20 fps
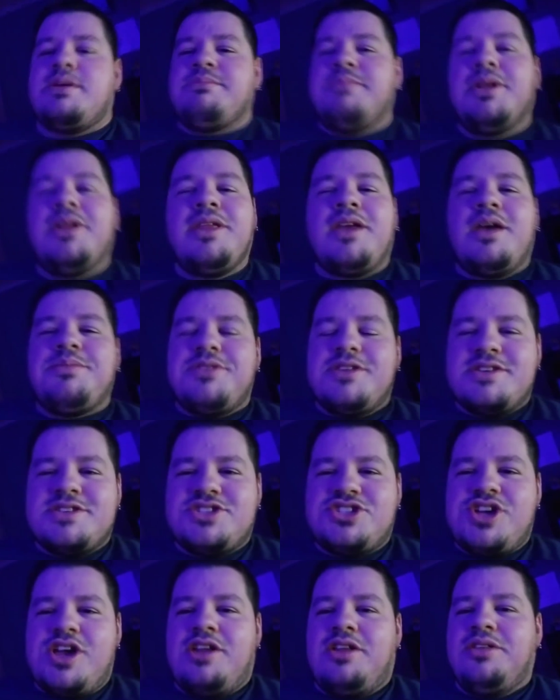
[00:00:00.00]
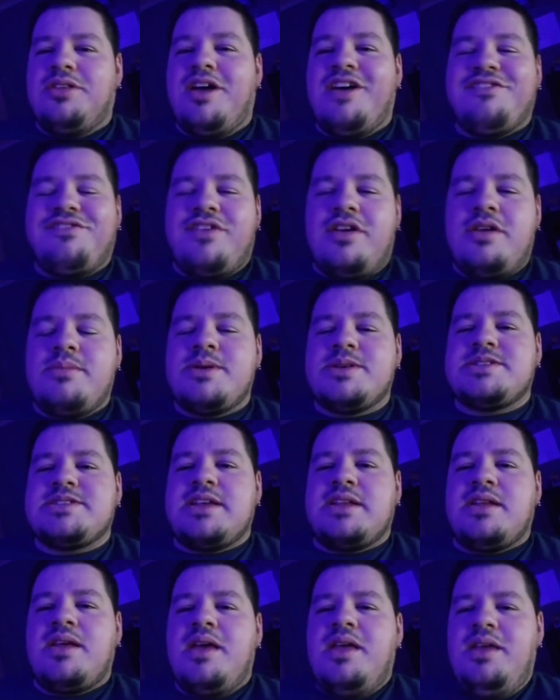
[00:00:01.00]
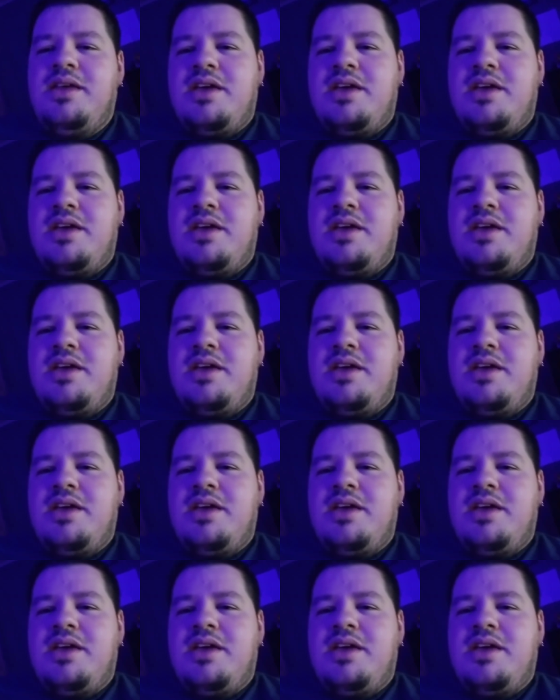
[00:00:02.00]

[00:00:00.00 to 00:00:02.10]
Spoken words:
I'm building up this channel, Not Famous, and